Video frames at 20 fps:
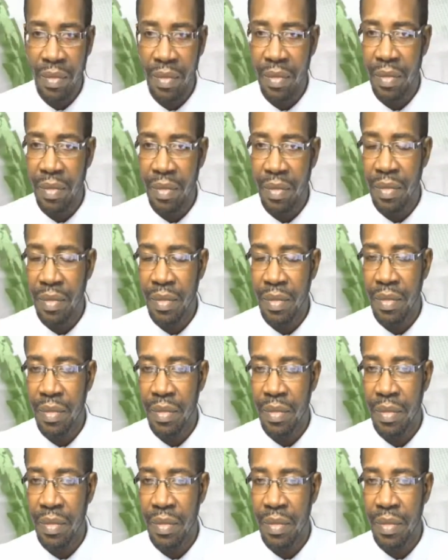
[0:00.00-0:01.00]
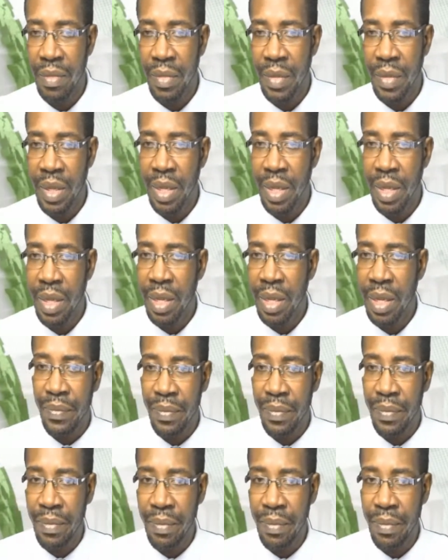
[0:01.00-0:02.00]
Right. We're
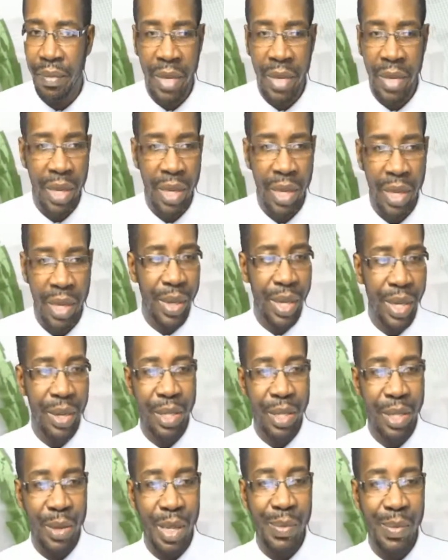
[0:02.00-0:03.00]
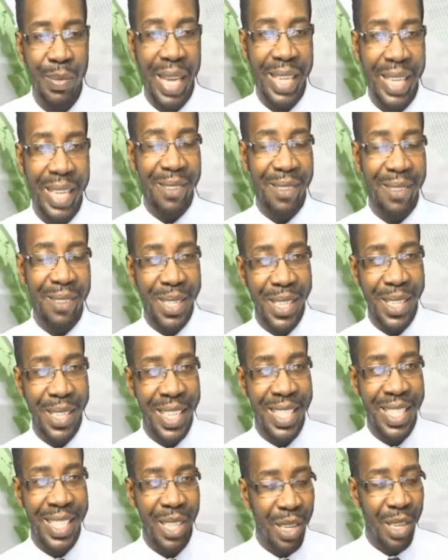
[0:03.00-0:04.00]
going to run back that video later down. But of course,
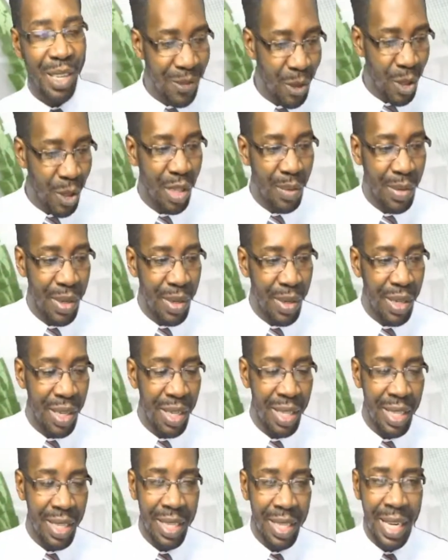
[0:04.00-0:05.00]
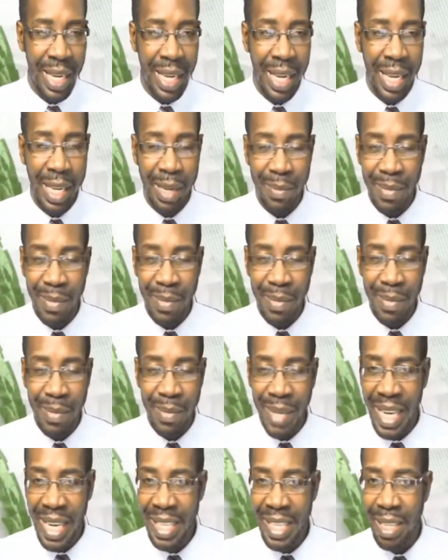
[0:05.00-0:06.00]
Jamal Adam Sam the Letter
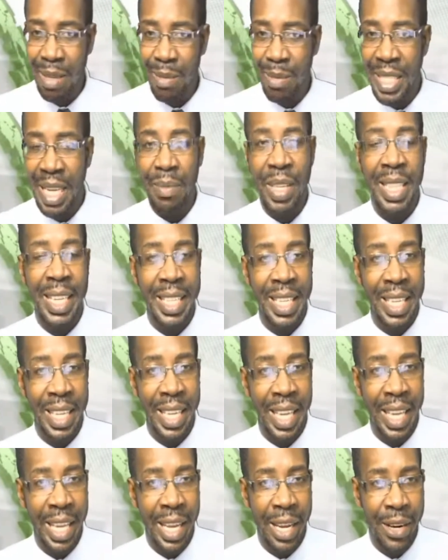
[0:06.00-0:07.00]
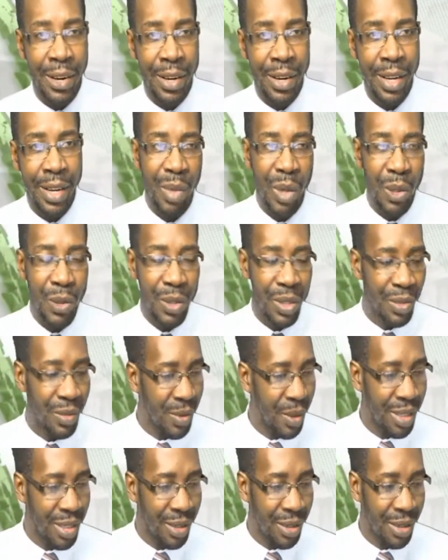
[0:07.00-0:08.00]
Care. Check him out for all
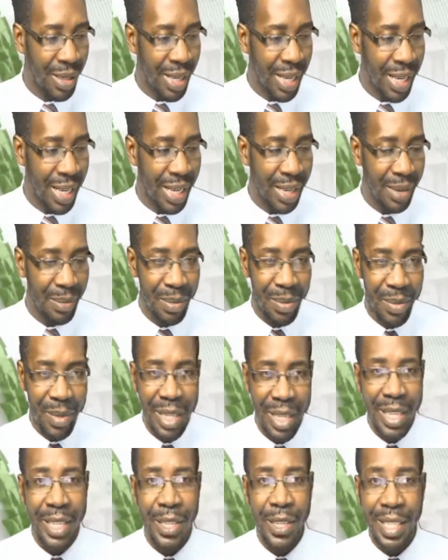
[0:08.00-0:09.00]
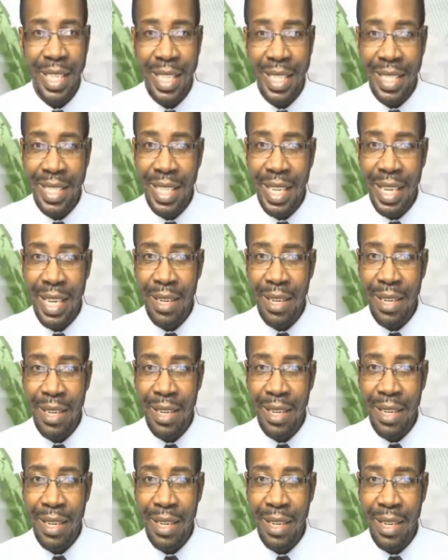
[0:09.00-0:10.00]
your needs there in terms
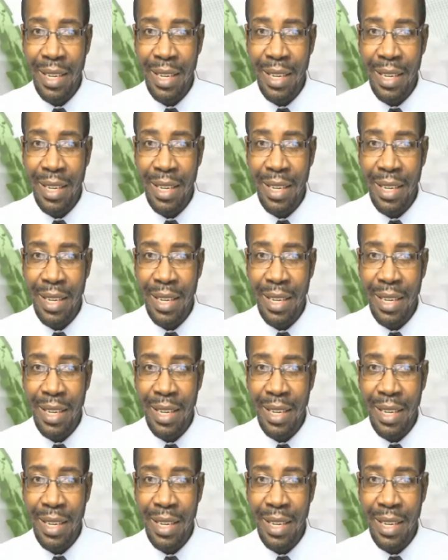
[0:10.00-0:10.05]
of